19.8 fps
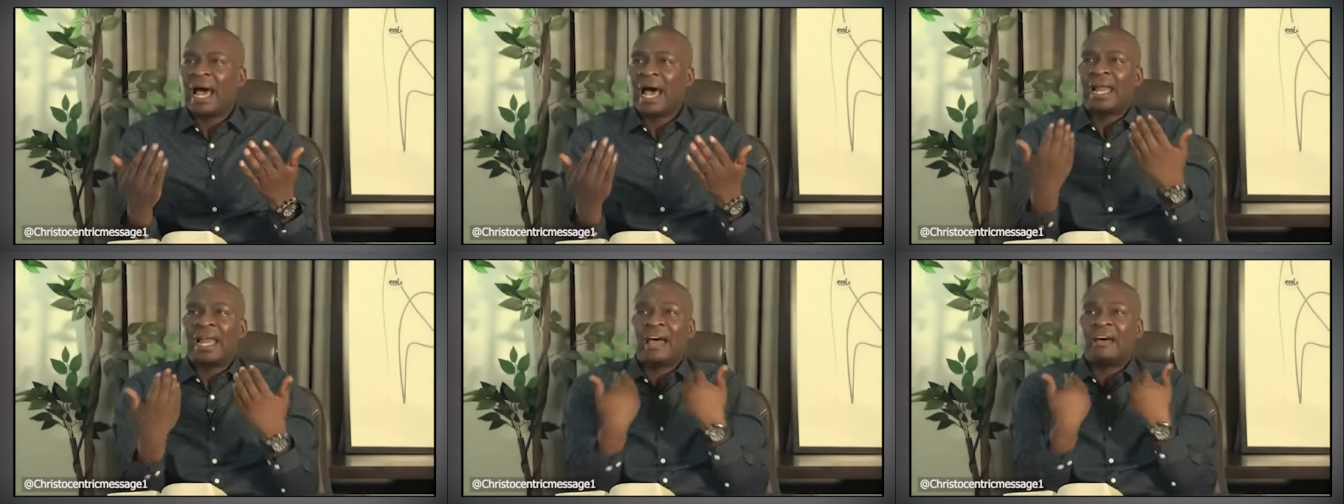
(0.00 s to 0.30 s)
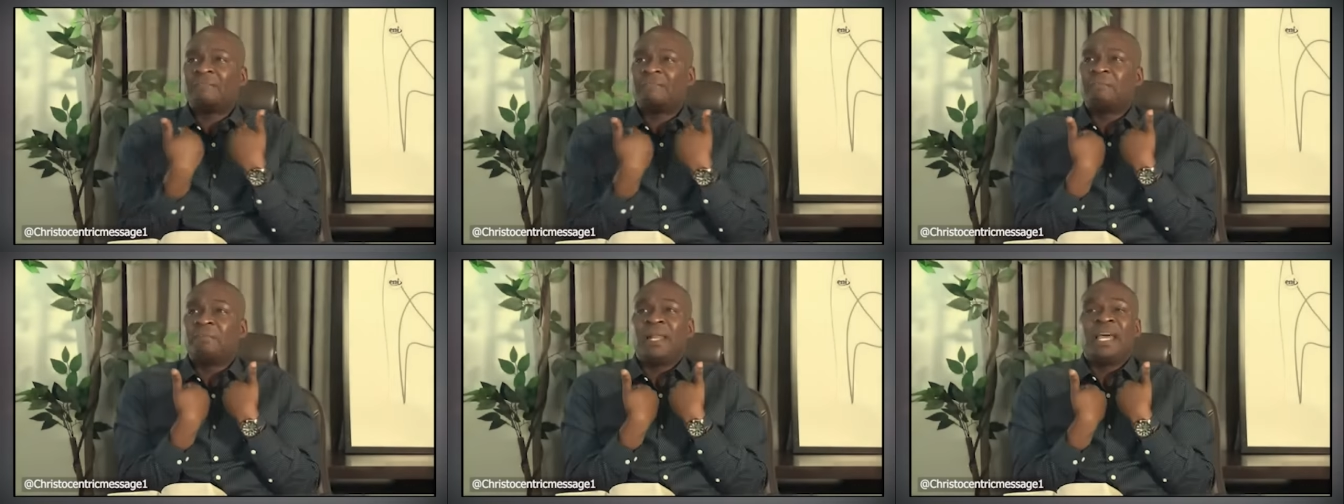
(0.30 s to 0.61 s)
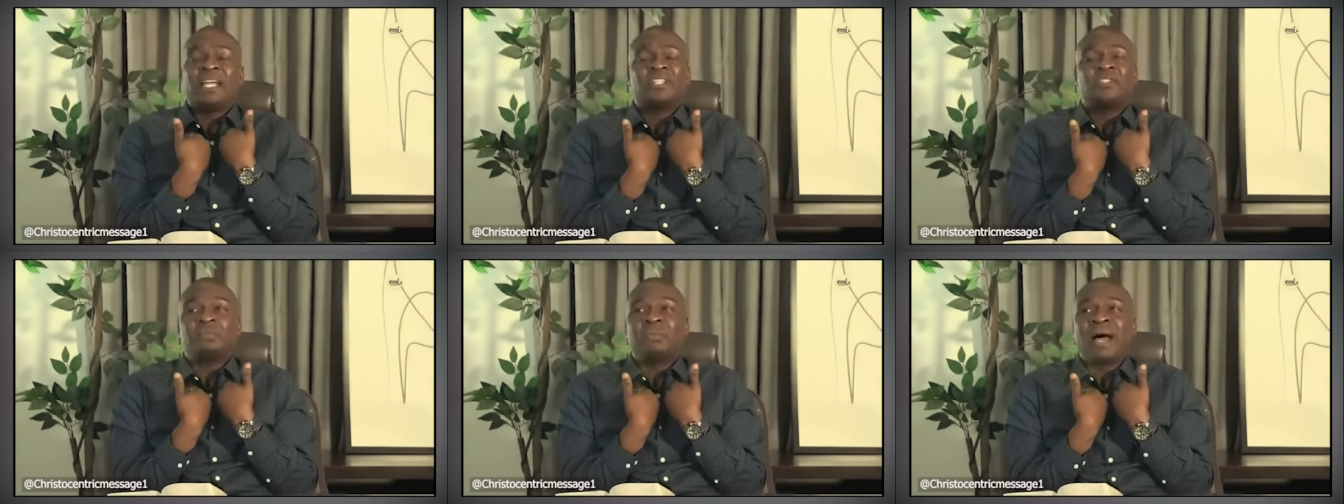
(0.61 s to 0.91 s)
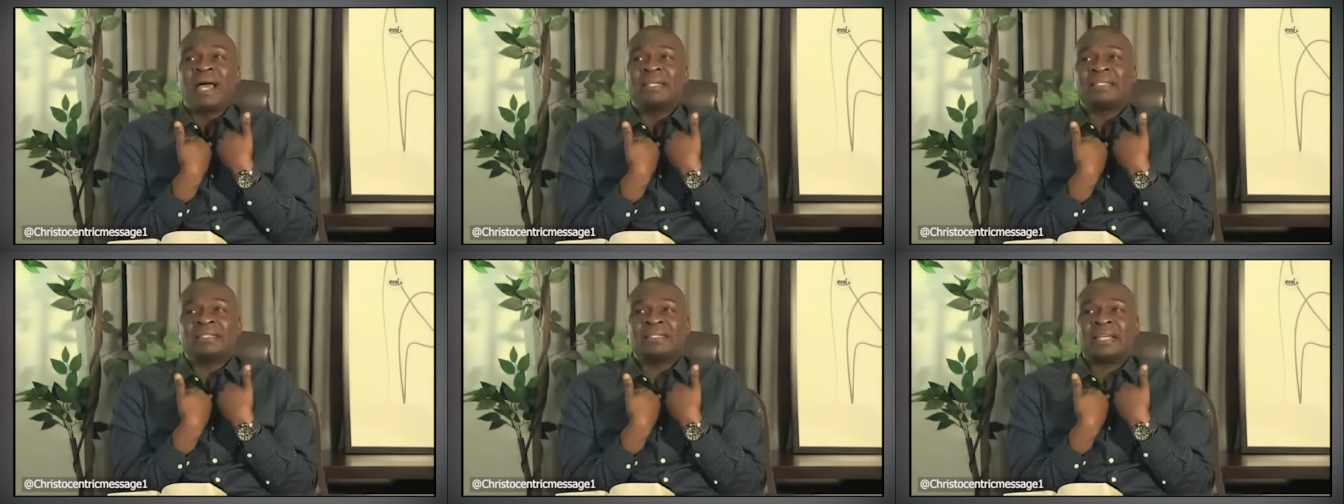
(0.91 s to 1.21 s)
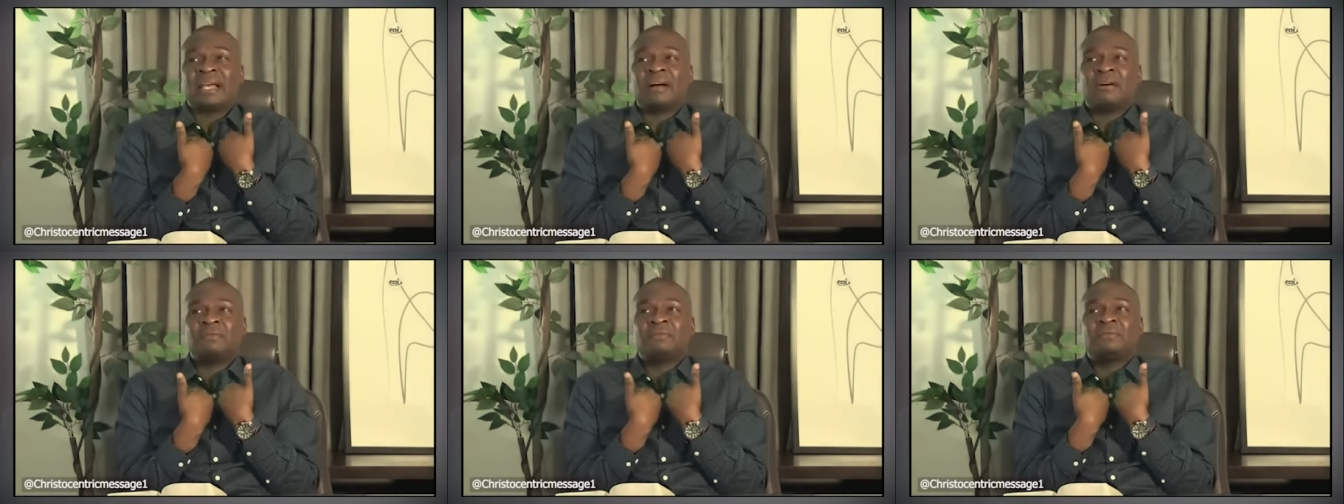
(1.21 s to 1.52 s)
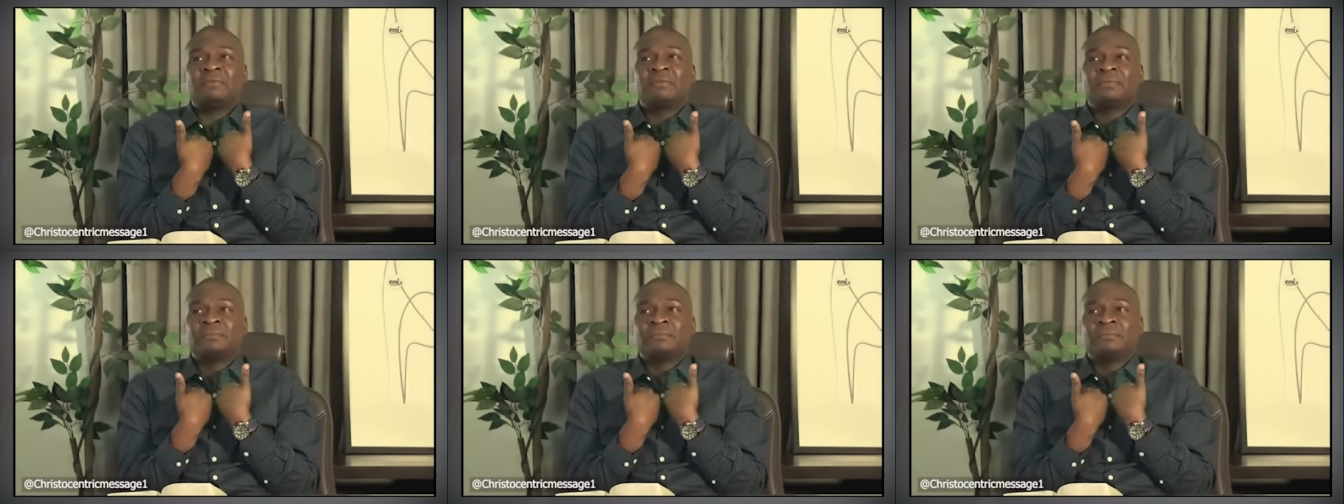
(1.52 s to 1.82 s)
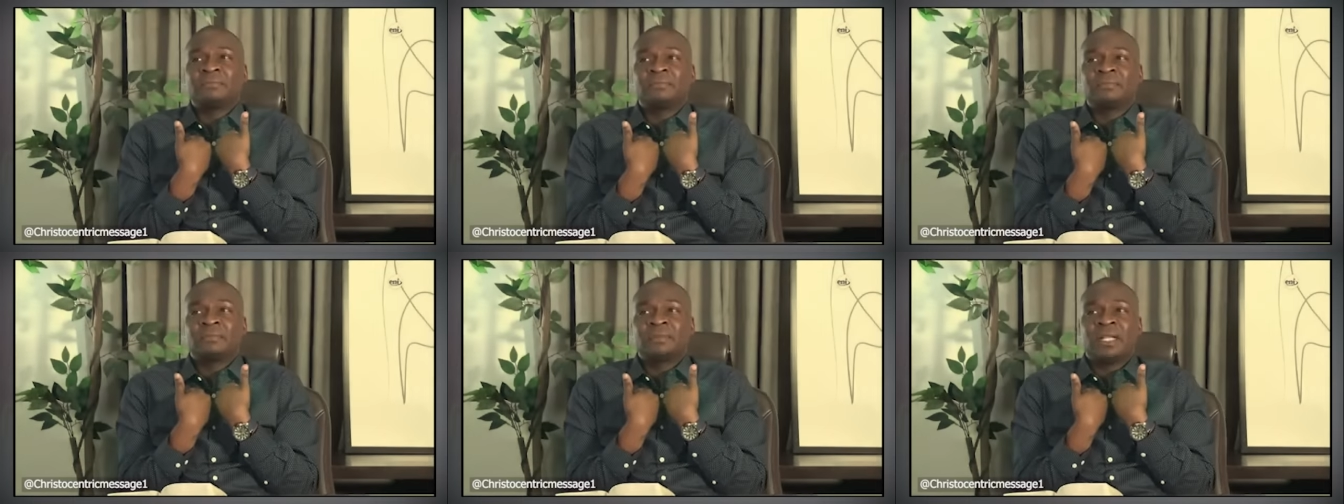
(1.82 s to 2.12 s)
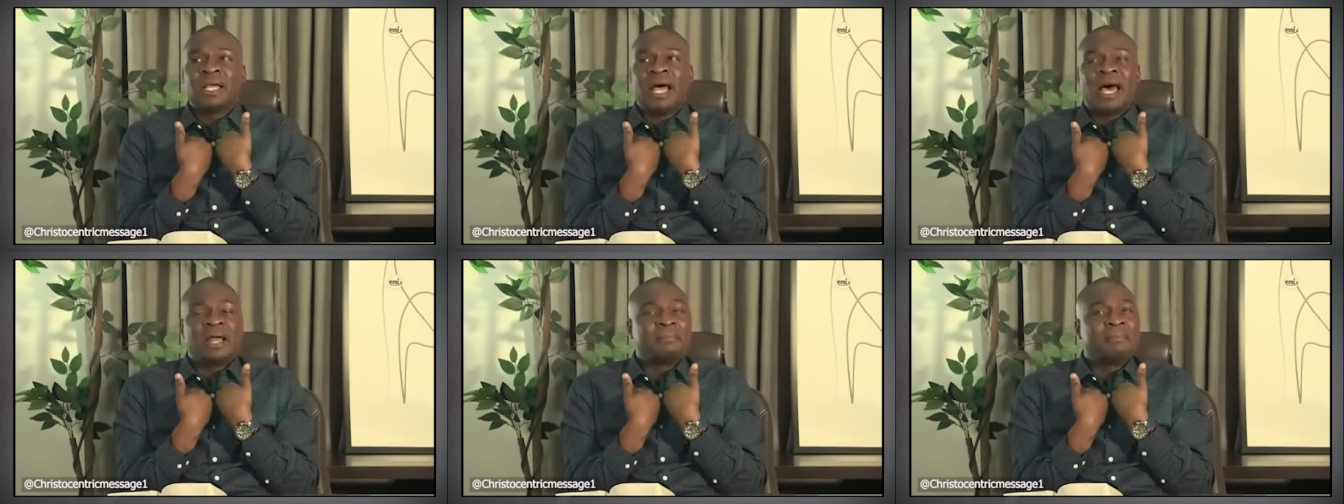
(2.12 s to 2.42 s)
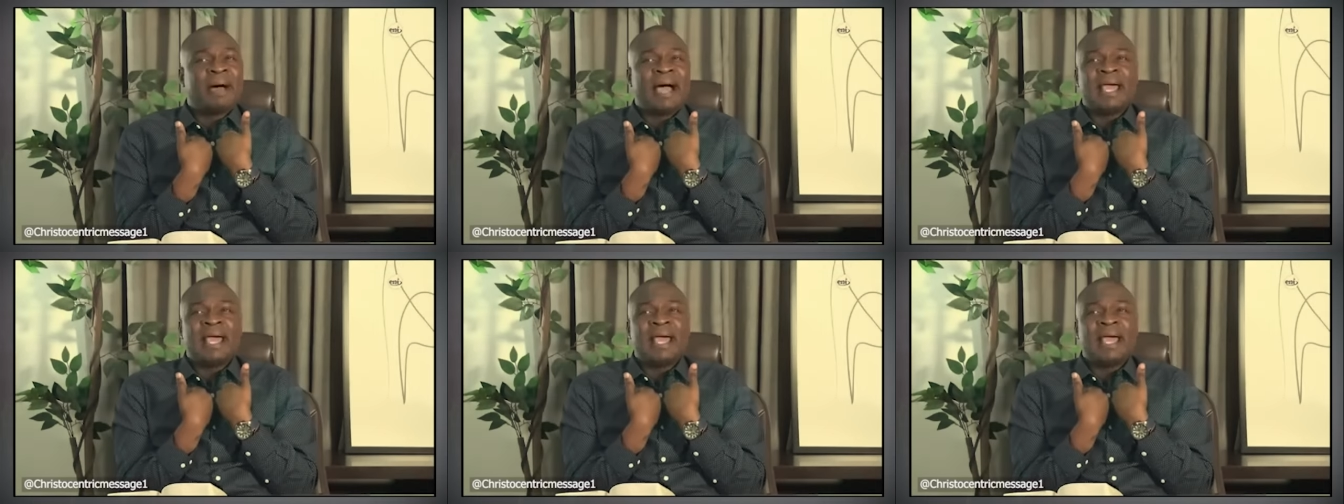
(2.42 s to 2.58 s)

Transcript: And I've pledged myself and